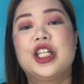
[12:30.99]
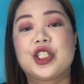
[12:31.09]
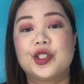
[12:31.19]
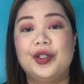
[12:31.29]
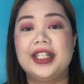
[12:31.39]

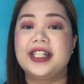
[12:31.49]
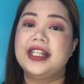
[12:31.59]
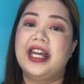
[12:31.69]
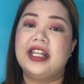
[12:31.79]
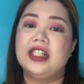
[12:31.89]
So it's
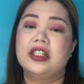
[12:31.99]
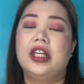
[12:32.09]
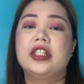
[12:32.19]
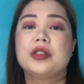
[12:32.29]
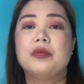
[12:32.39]
nice.
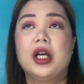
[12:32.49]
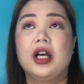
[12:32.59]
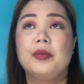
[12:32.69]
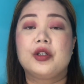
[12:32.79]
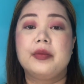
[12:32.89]
It's
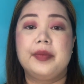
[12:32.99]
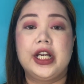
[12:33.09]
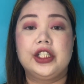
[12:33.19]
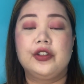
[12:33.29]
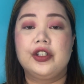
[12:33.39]

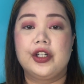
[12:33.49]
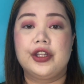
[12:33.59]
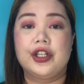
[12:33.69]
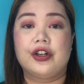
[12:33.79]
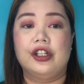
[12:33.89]
compared to the
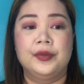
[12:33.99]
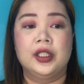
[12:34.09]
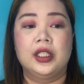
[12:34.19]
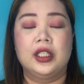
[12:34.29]
other color.